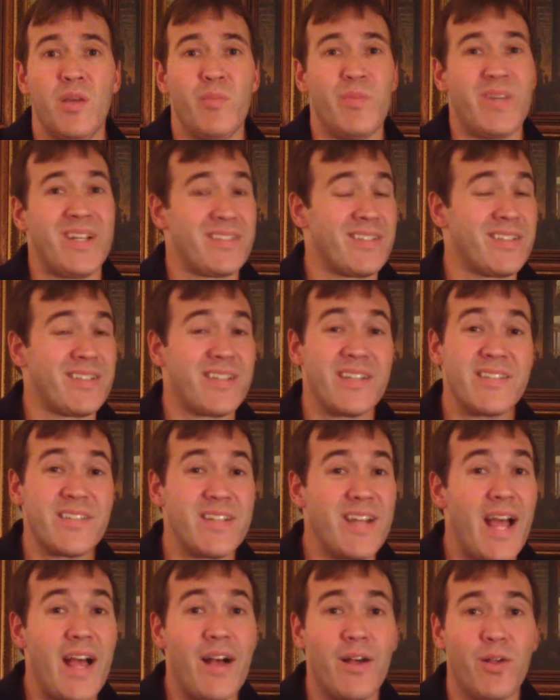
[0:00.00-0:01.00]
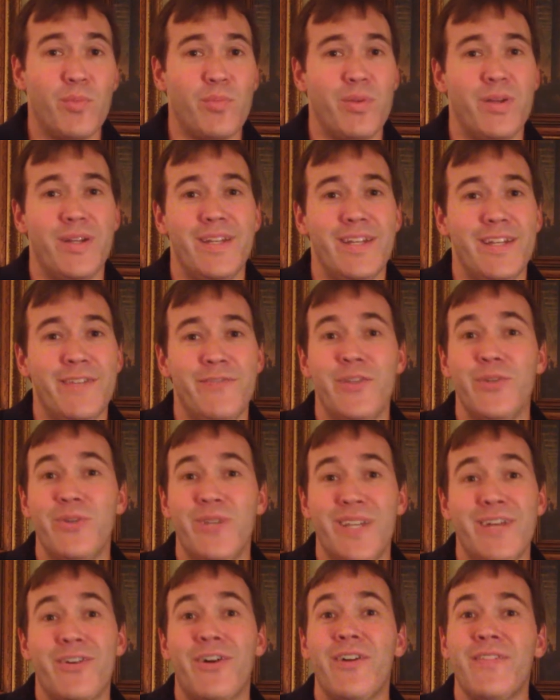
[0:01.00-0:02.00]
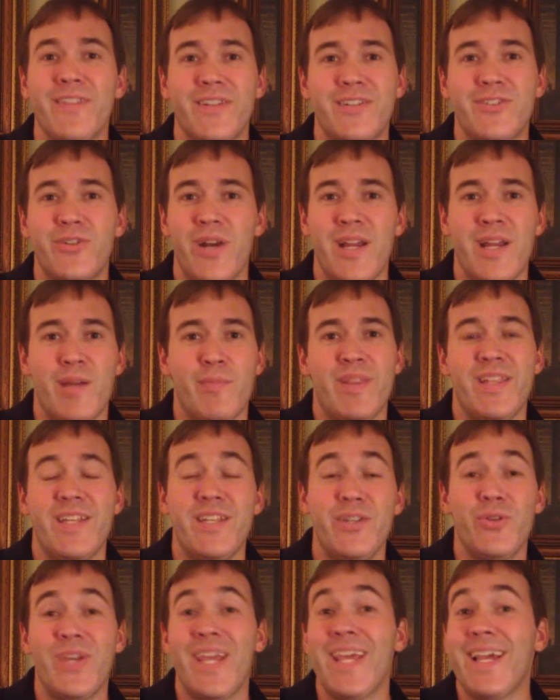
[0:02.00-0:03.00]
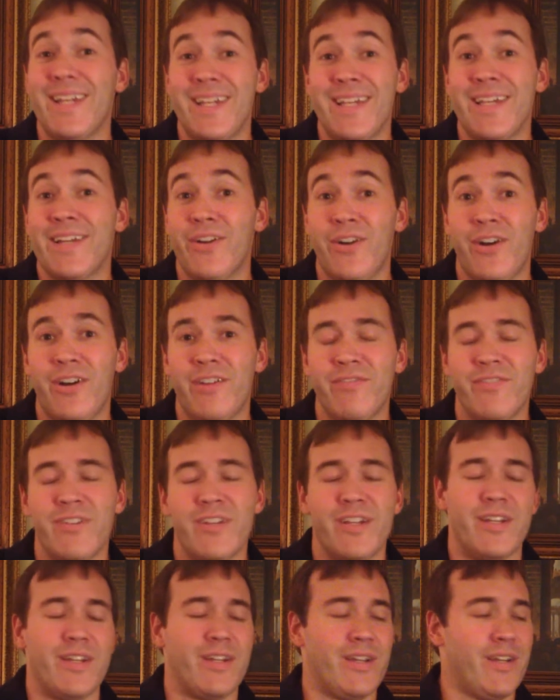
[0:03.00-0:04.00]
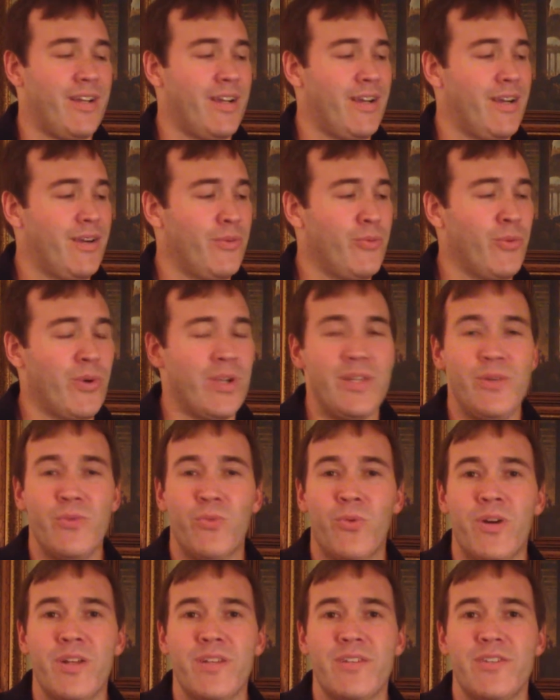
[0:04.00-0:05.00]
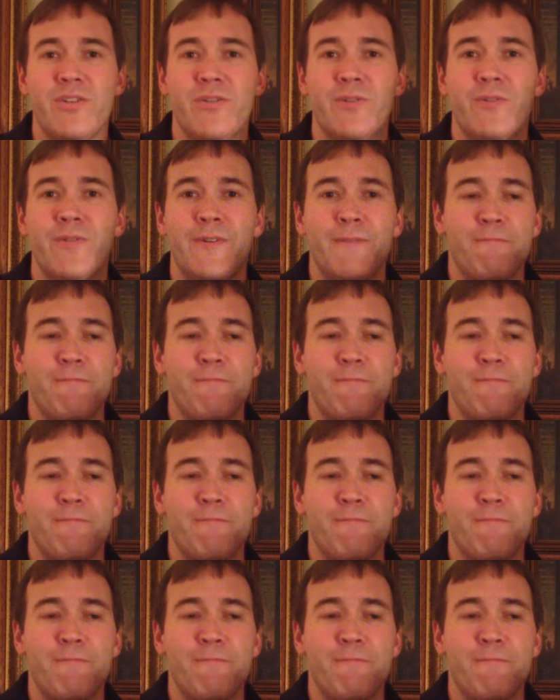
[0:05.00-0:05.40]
because it doesn't help if you get on the tram and then you can't get off where you want to.